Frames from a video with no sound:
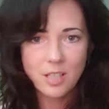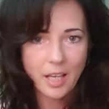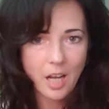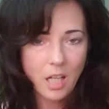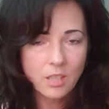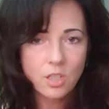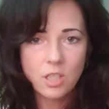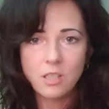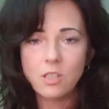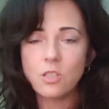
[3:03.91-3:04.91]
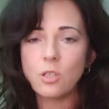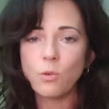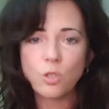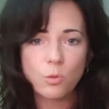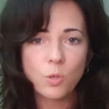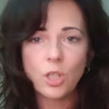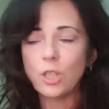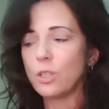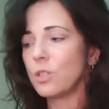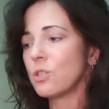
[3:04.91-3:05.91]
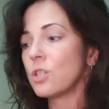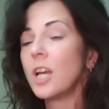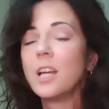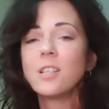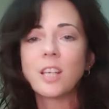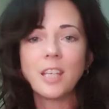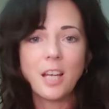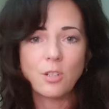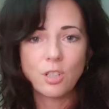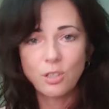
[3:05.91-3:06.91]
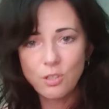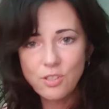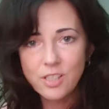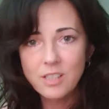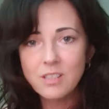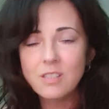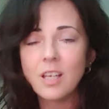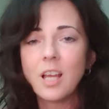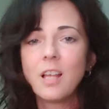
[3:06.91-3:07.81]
psychologists, social workers, psychiatric nurses.